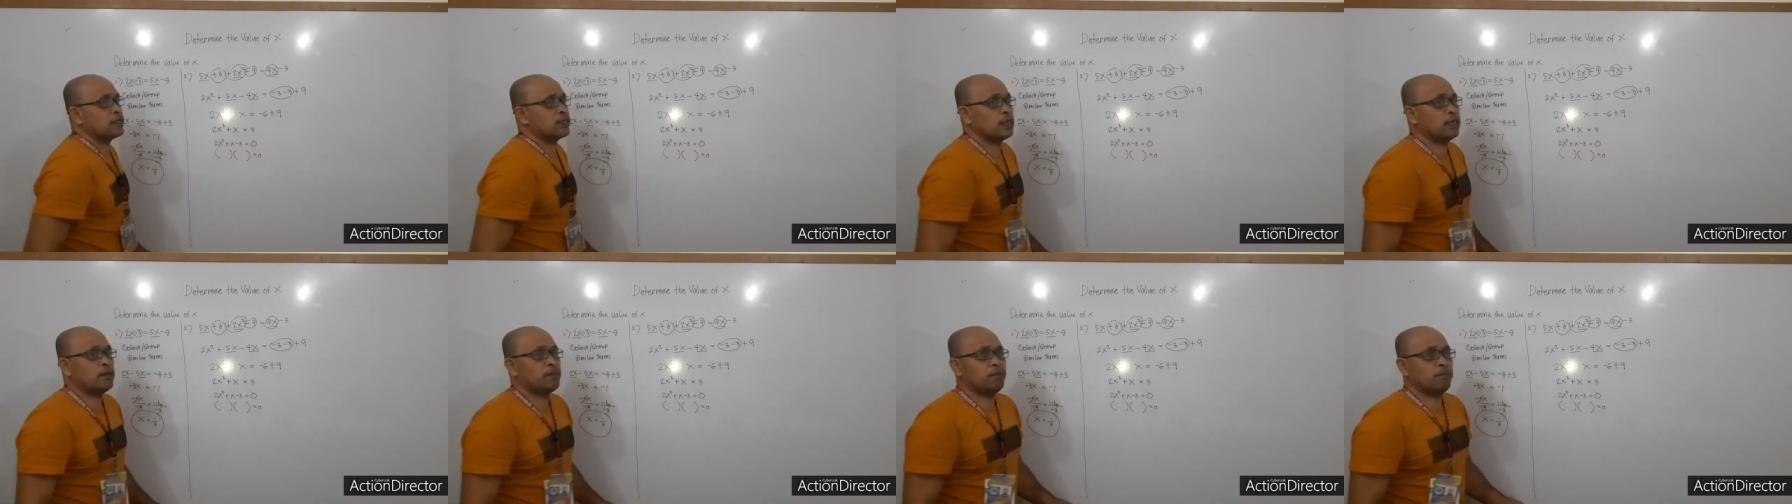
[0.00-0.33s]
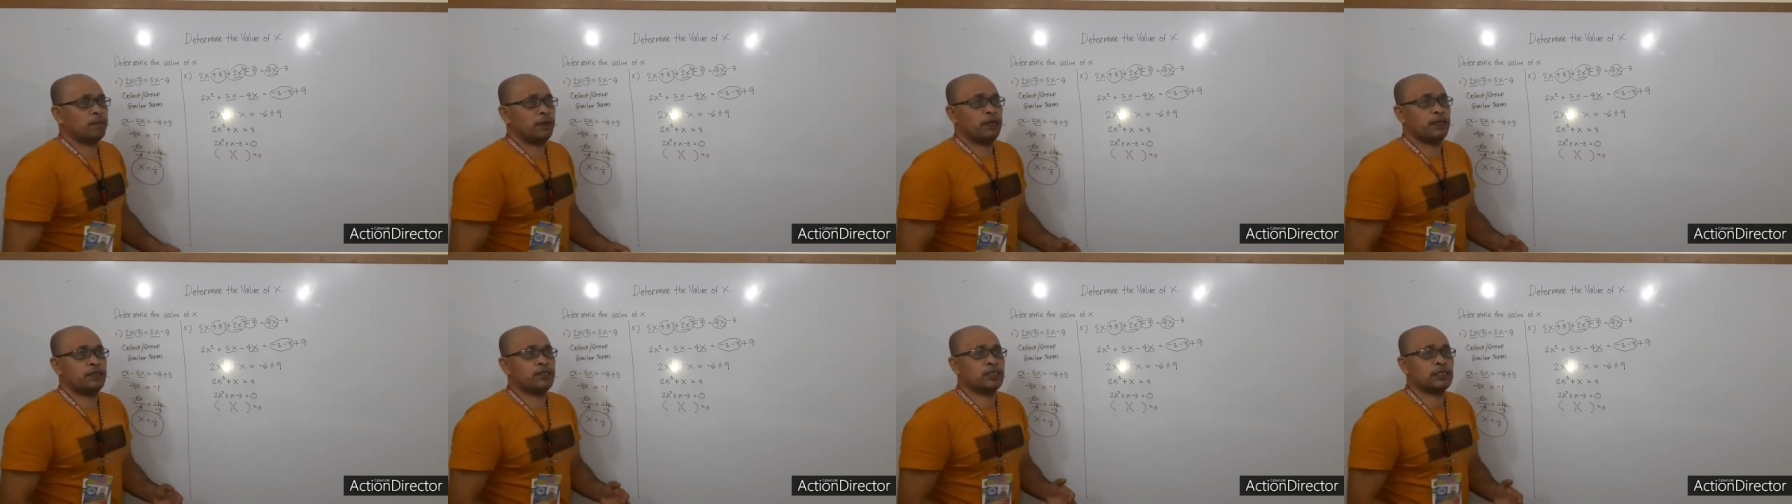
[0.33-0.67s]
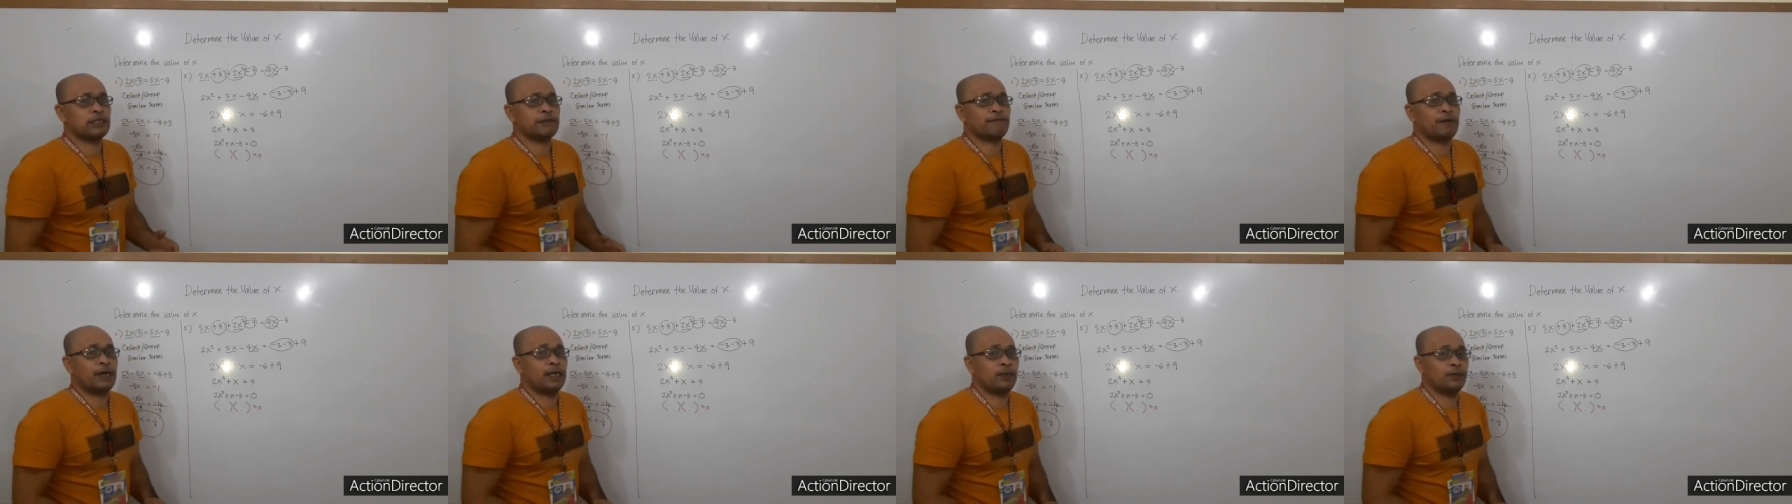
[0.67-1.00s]
Simply
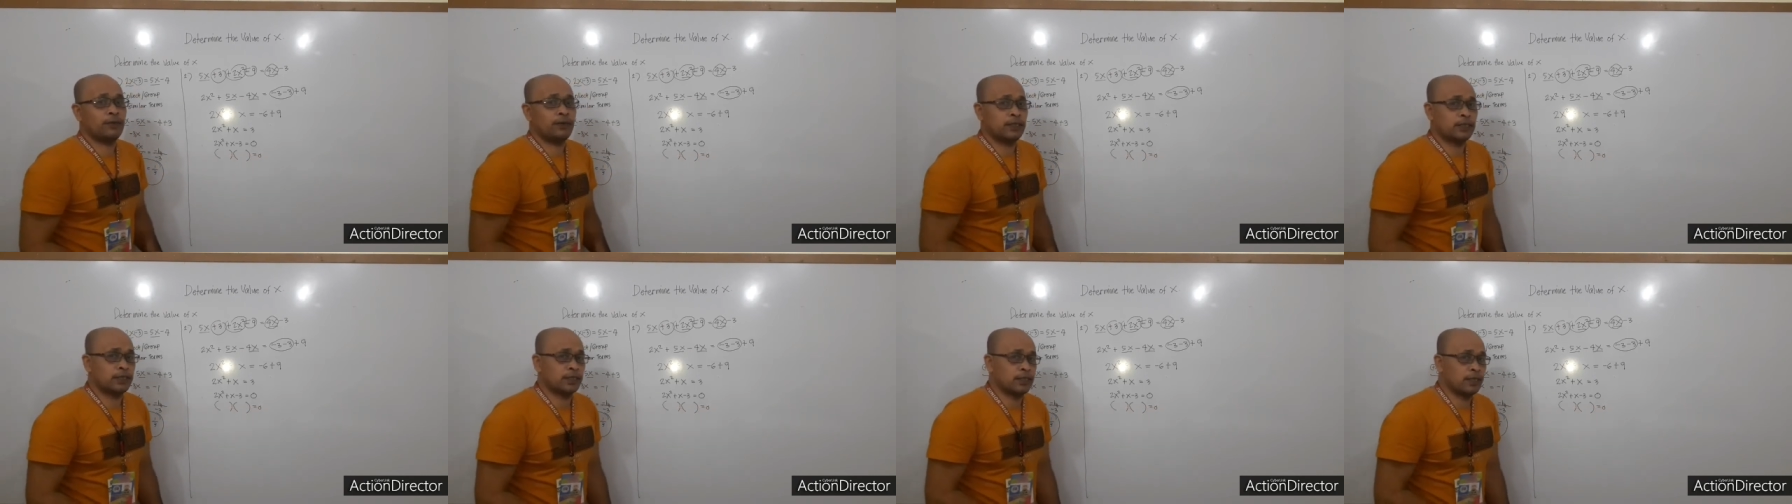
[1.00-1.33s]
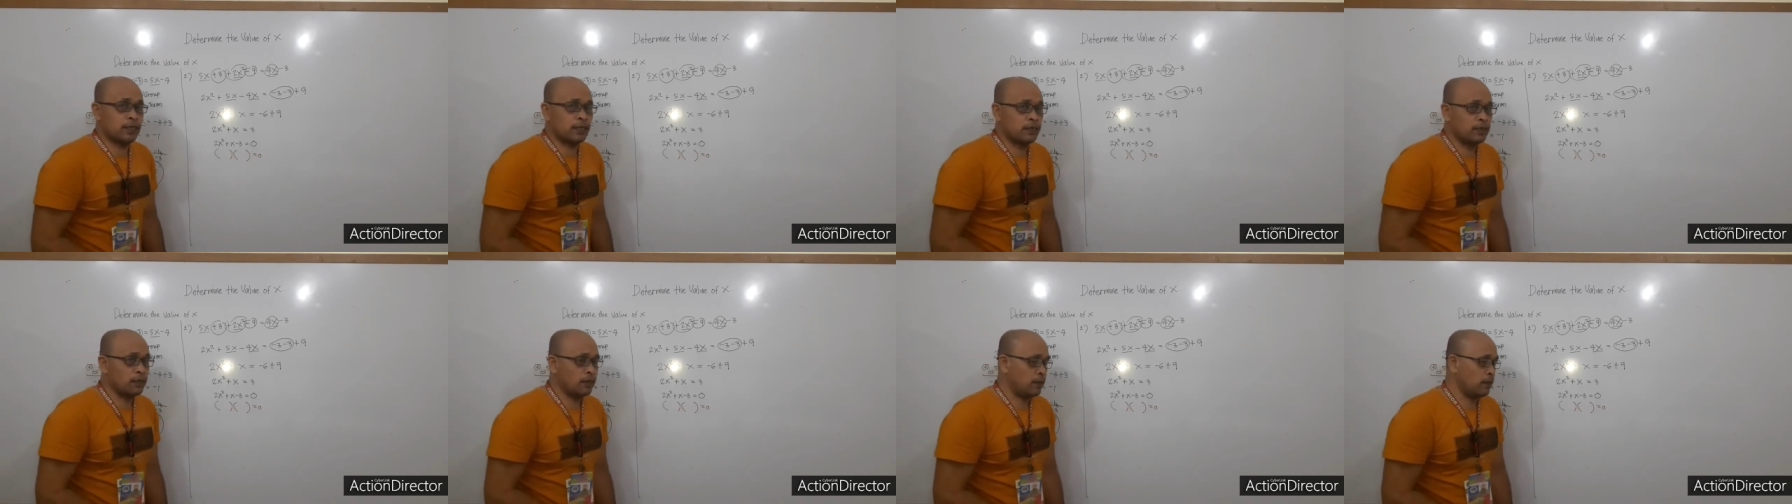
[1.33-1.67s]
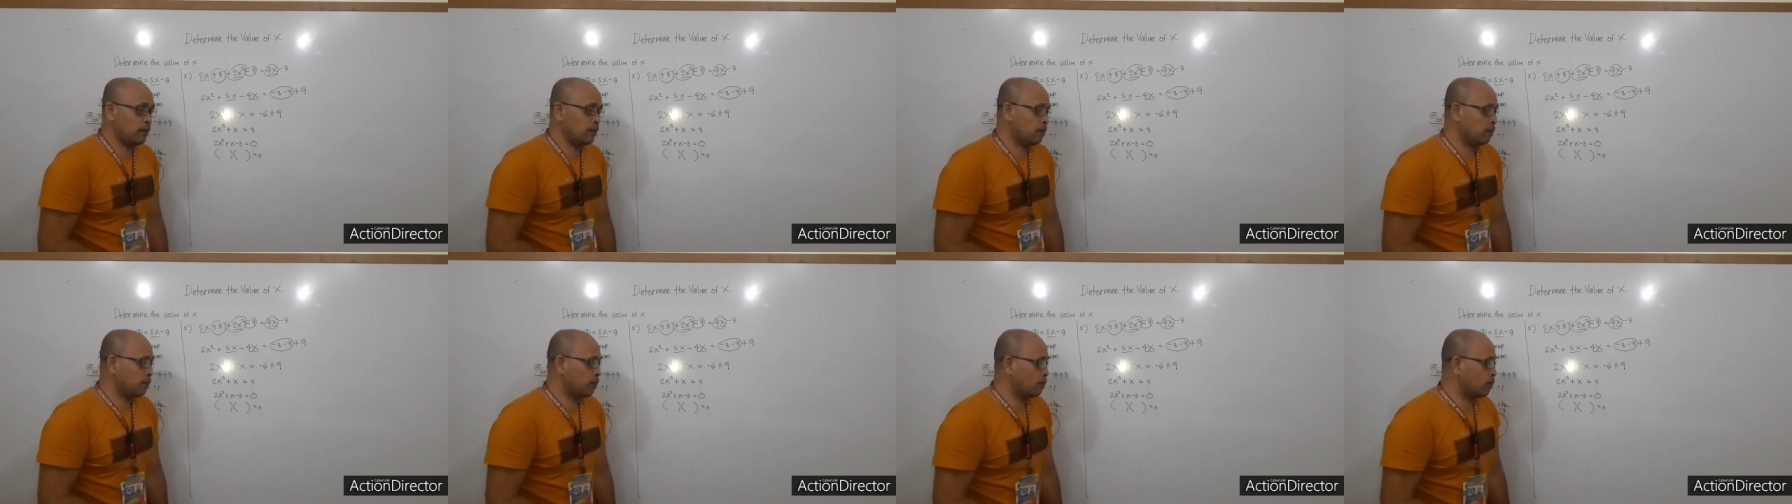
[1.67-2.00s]
just follow this
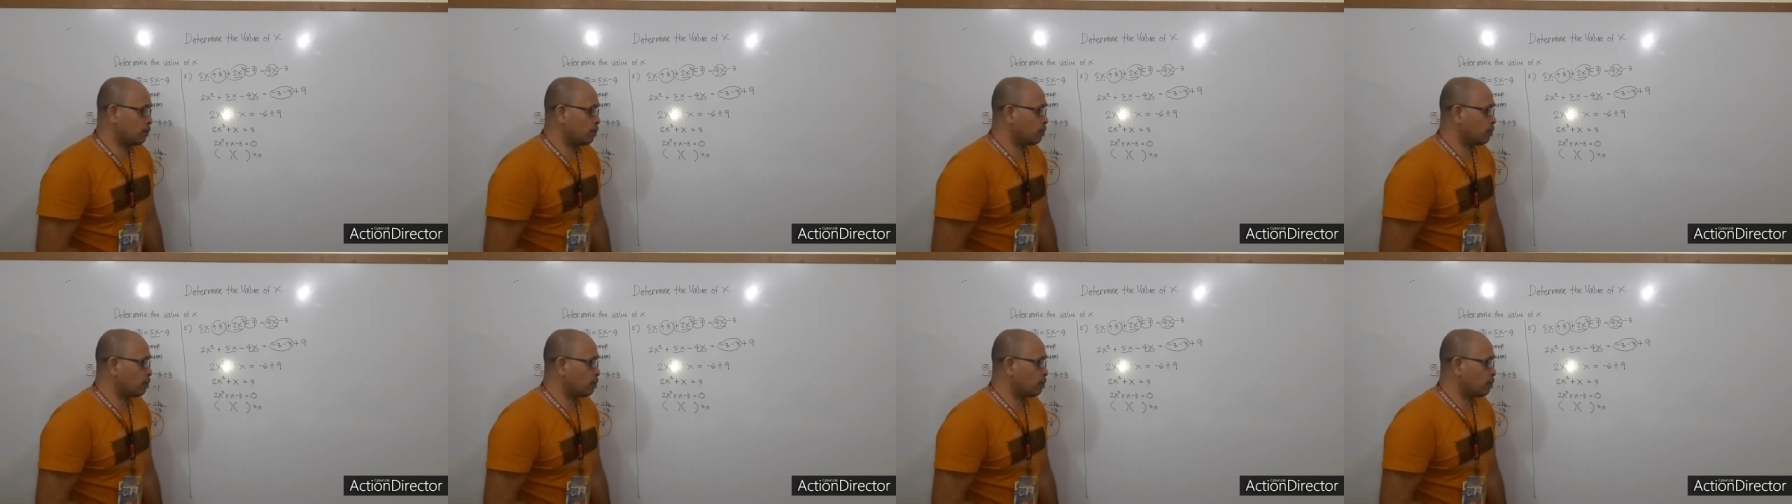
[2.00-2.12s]
technique.